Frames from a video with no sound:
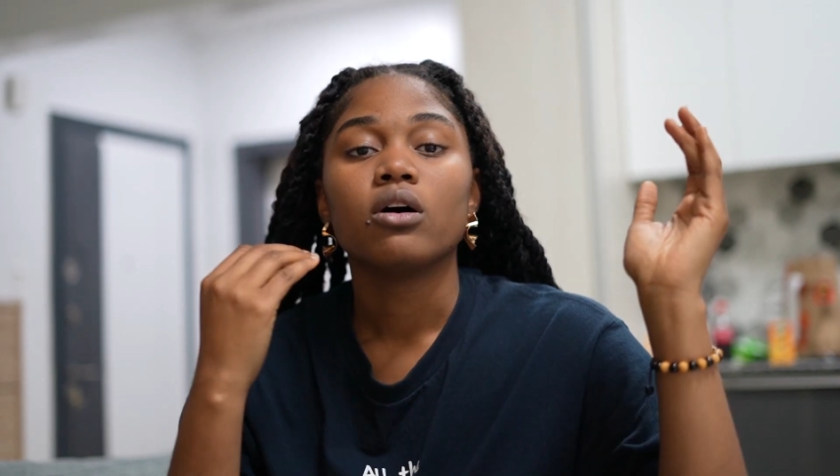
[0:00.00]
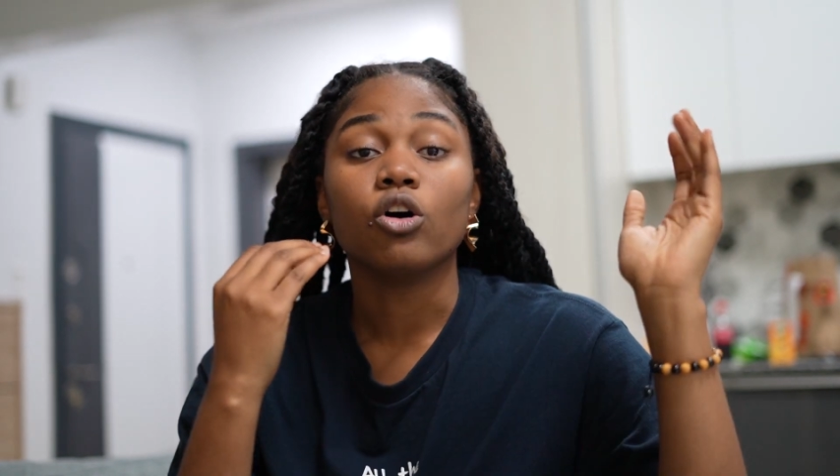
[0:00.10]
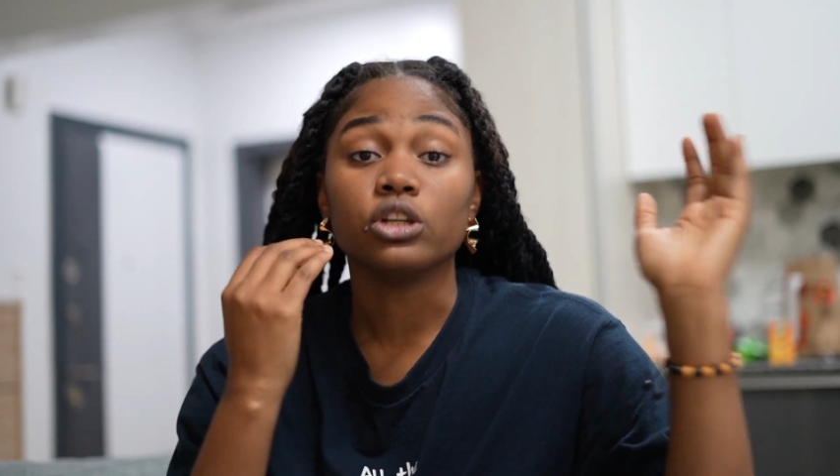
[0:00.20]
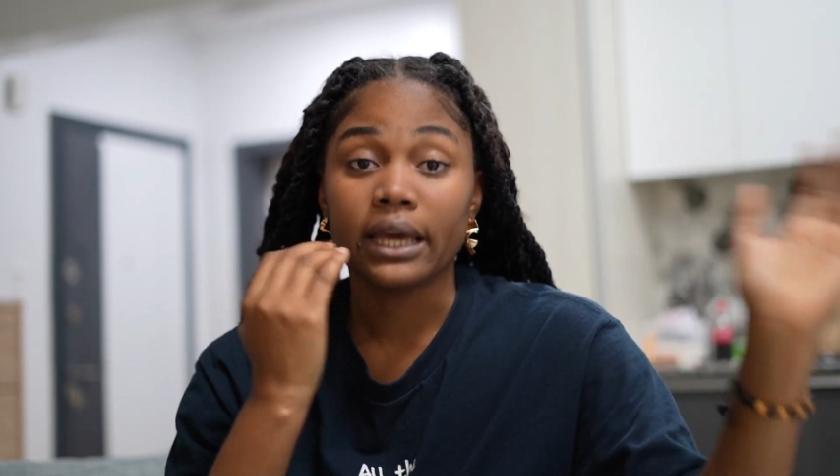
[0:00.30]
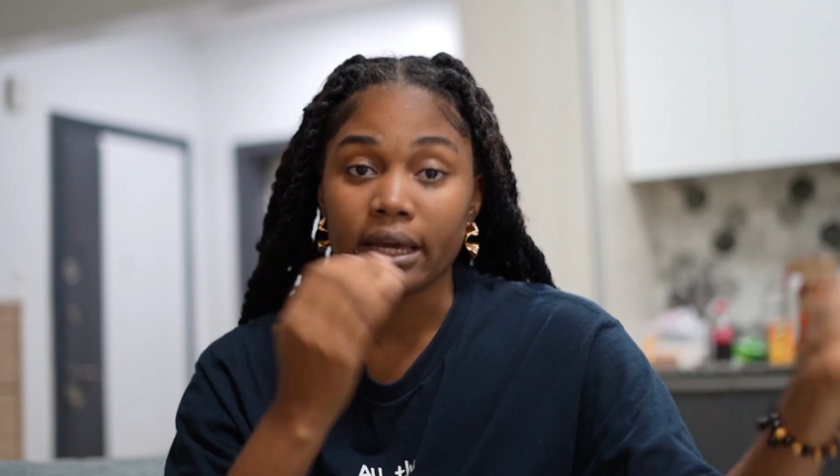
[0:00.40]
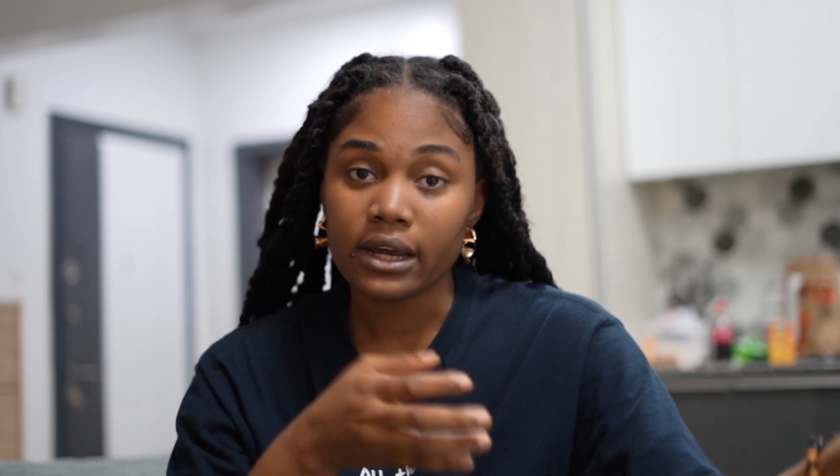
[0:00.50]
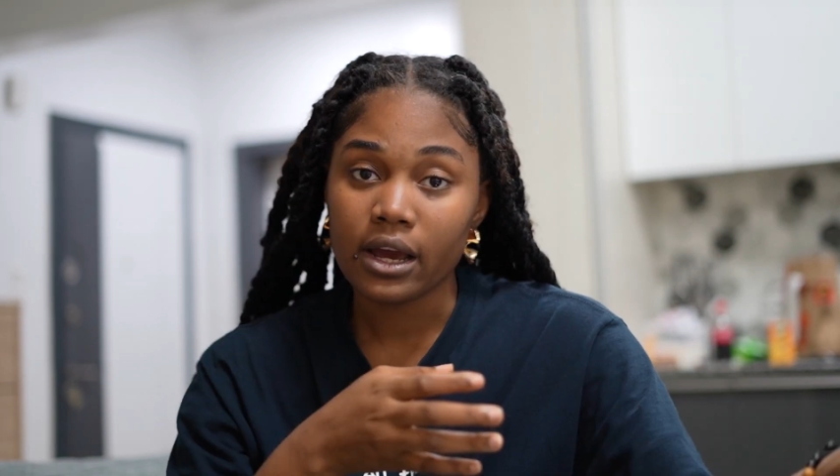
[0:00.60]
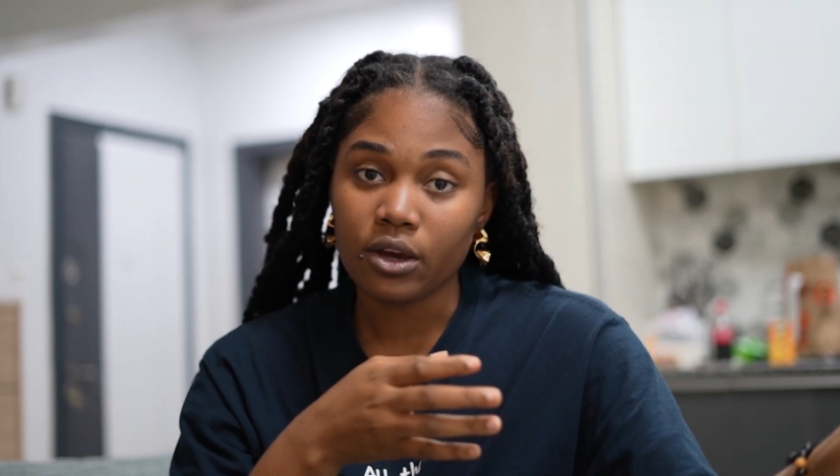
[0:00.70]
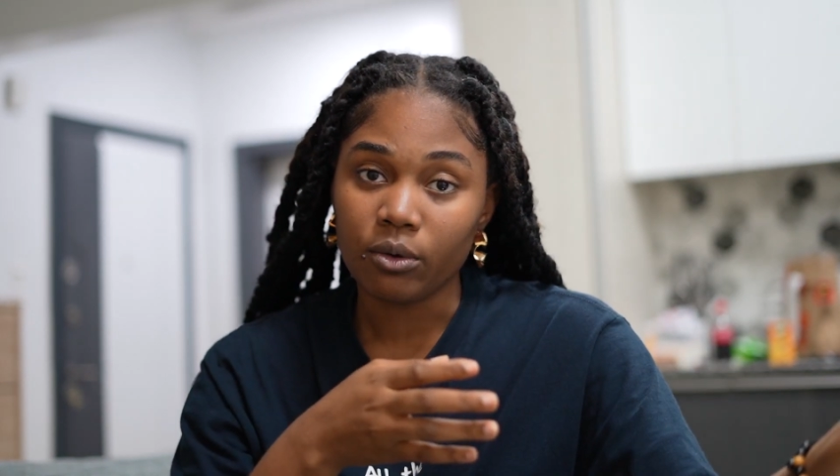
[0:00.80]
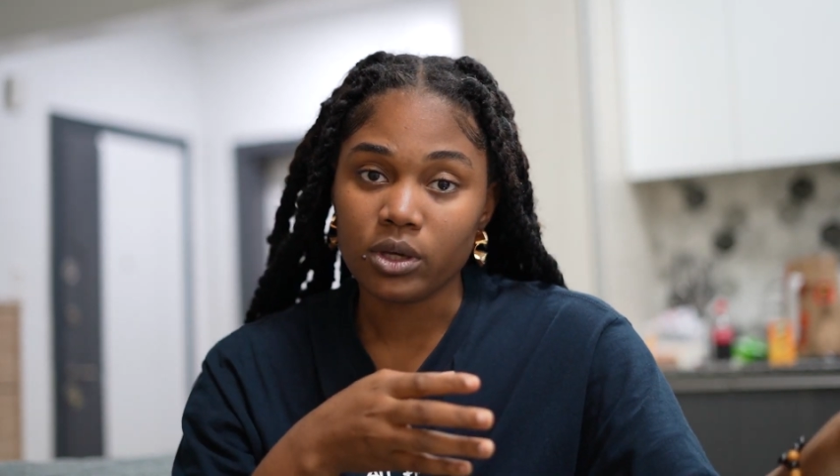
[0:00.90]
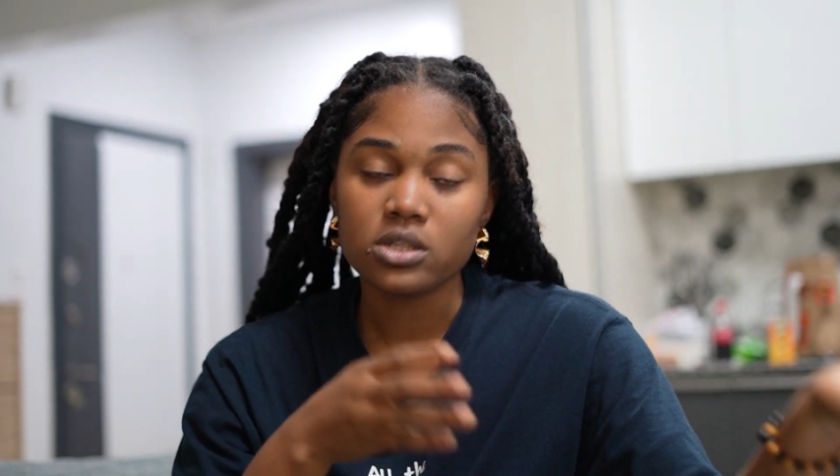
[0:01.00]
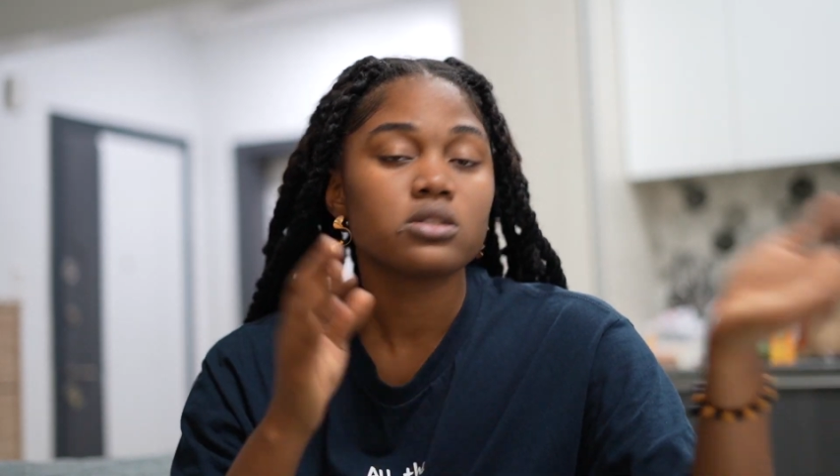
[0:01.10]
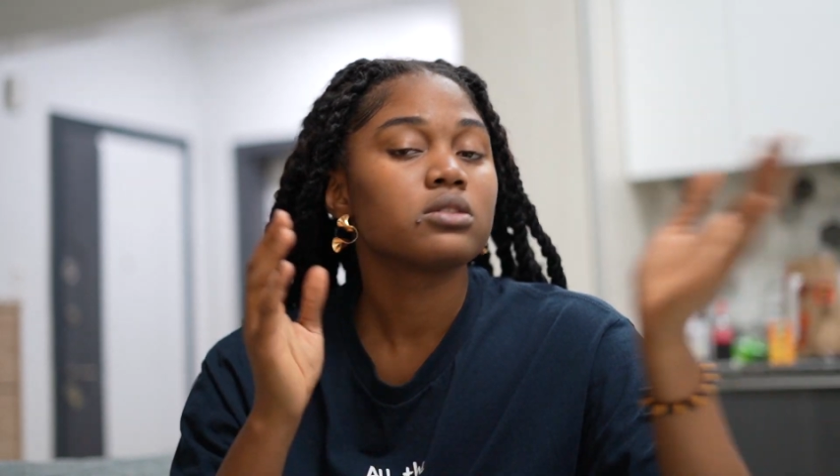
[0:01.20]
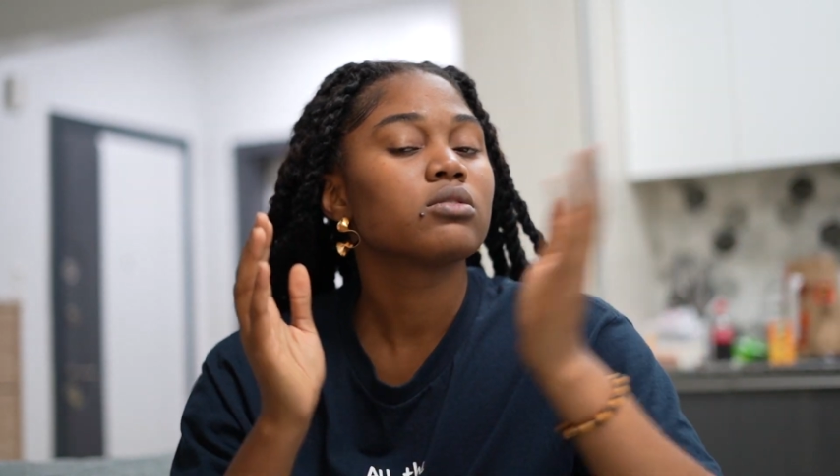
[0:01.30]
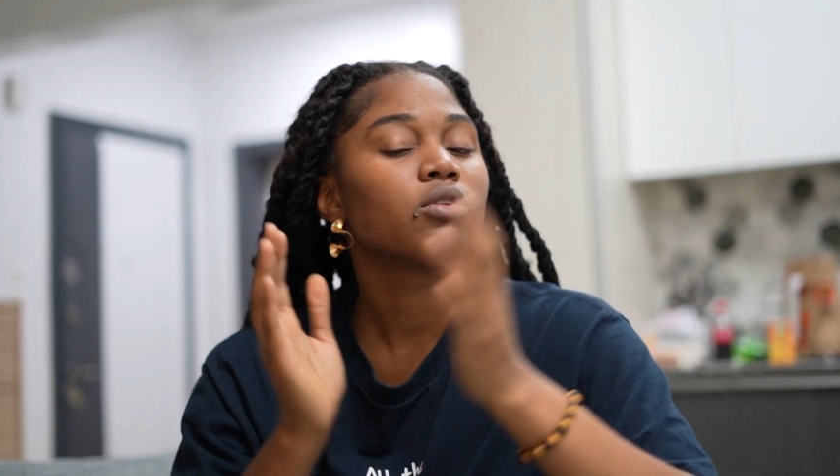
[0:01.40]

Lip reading: on Kenya Airways.